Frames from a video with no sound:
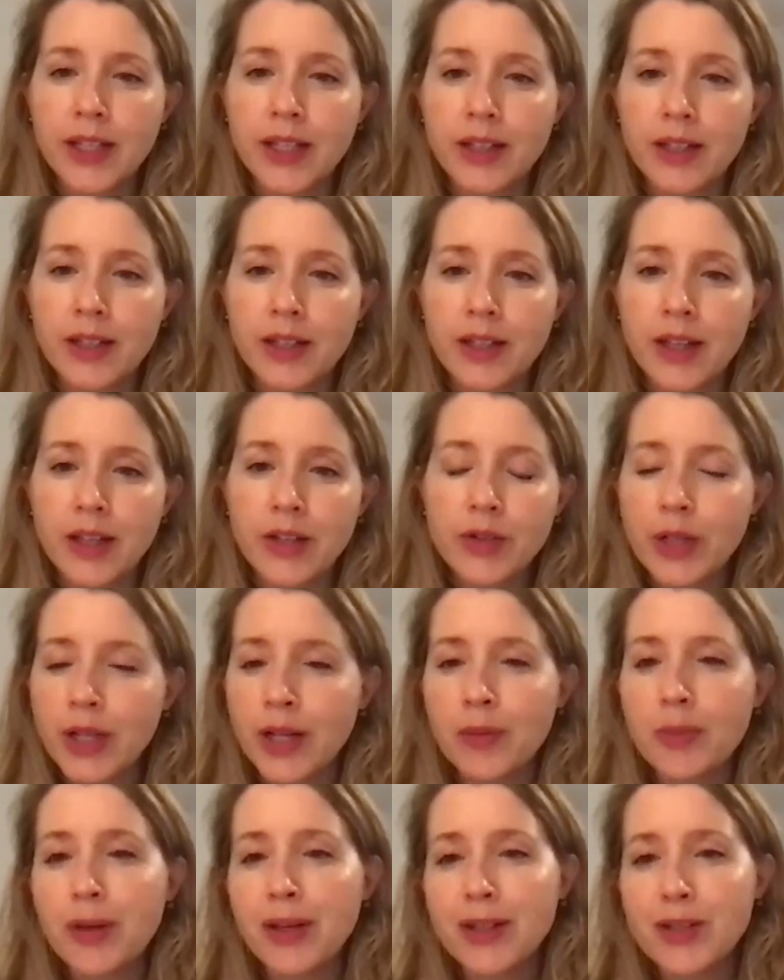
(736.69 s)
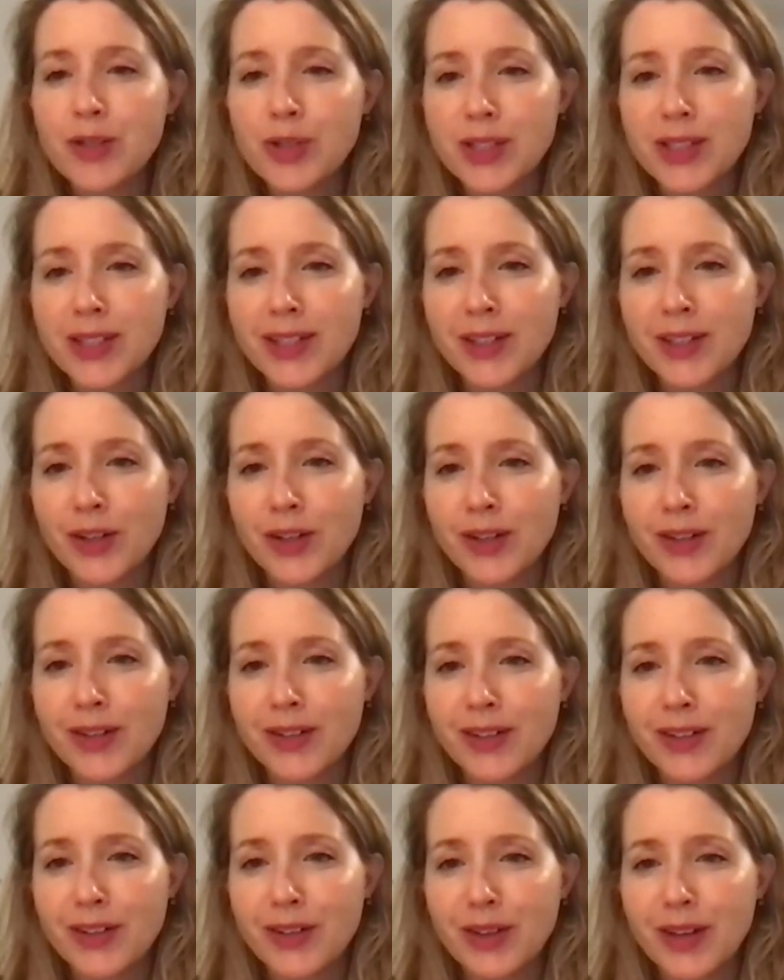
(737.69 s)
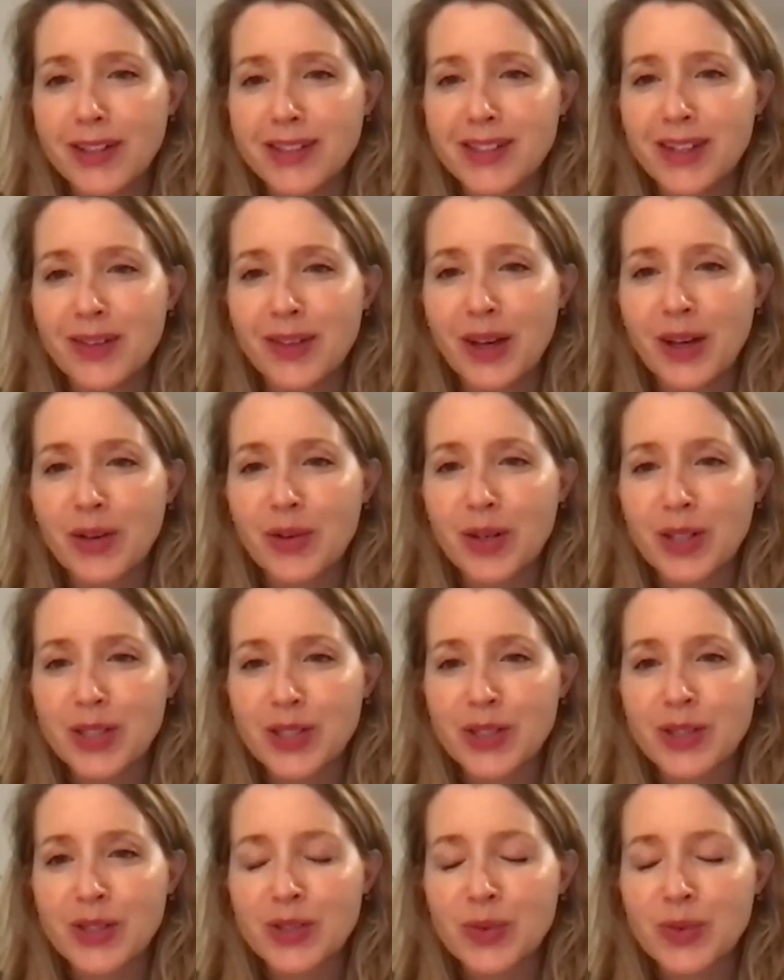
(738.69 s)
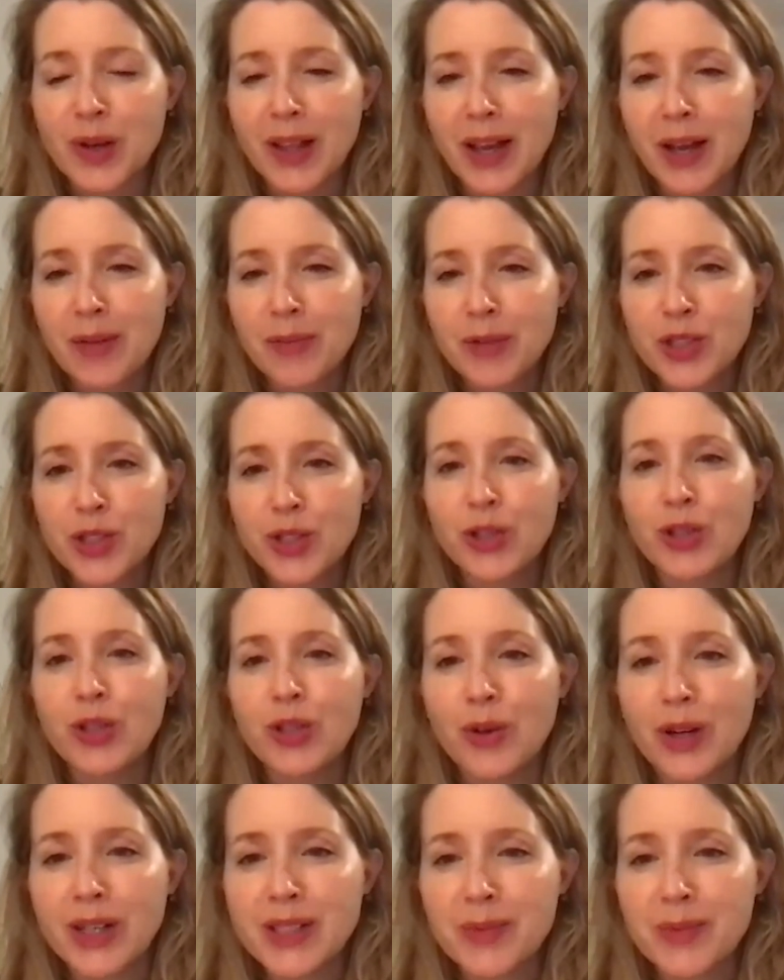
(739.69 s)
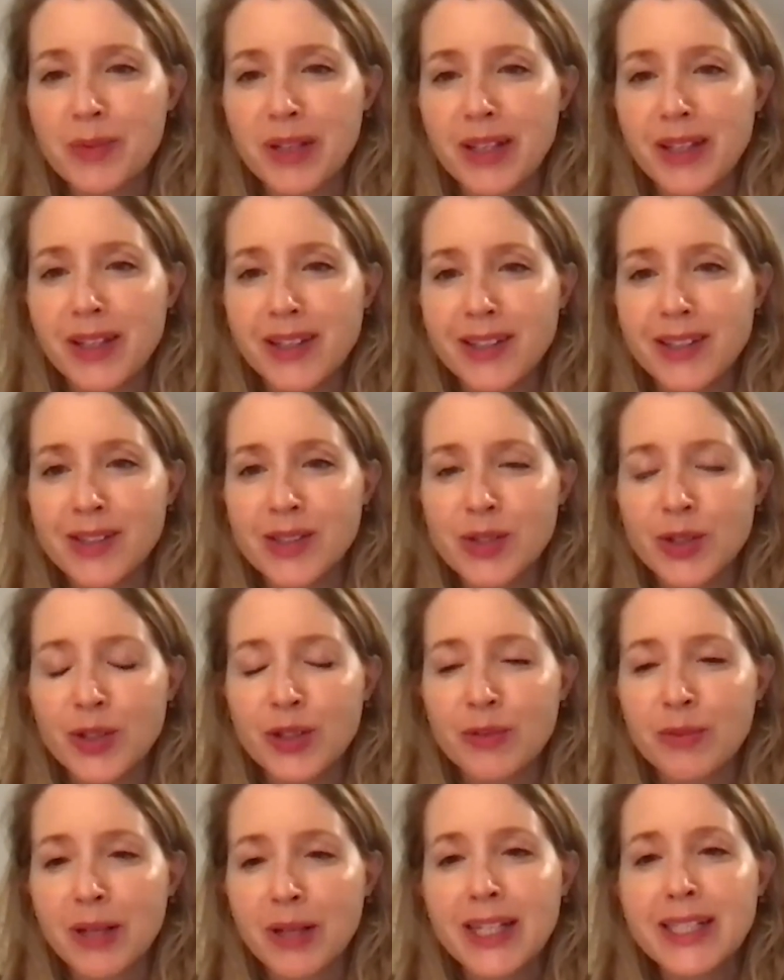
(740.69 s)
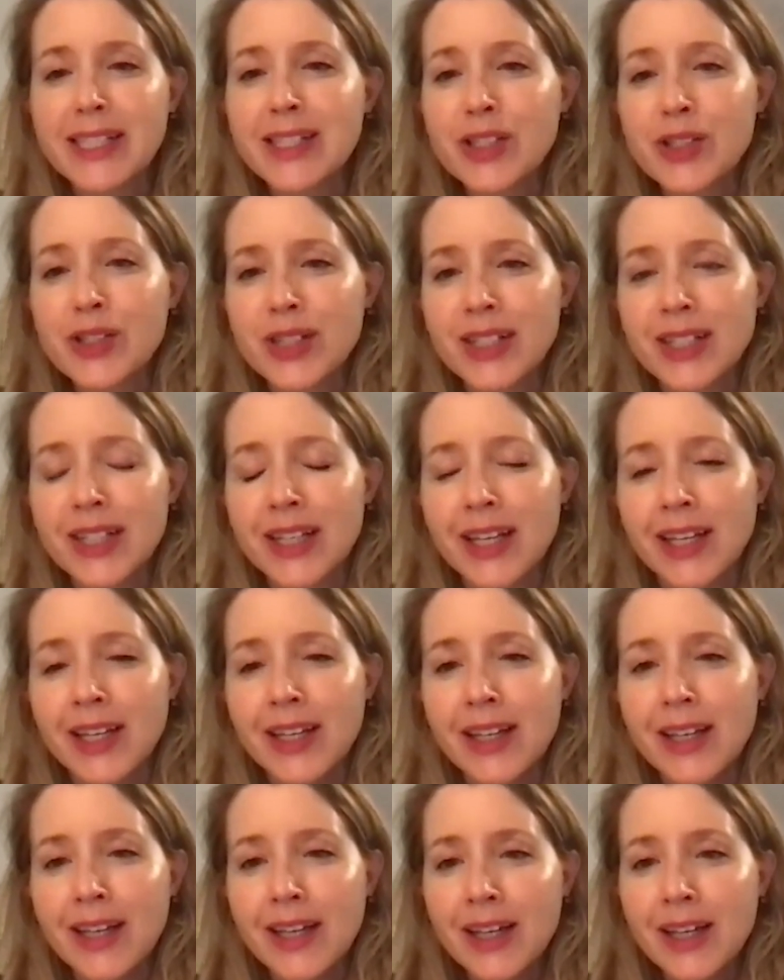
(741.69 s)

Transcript: And Adrian, I'd be interested in your your thoughts on that question as well. How much should the U.S. be concerned? But additionally,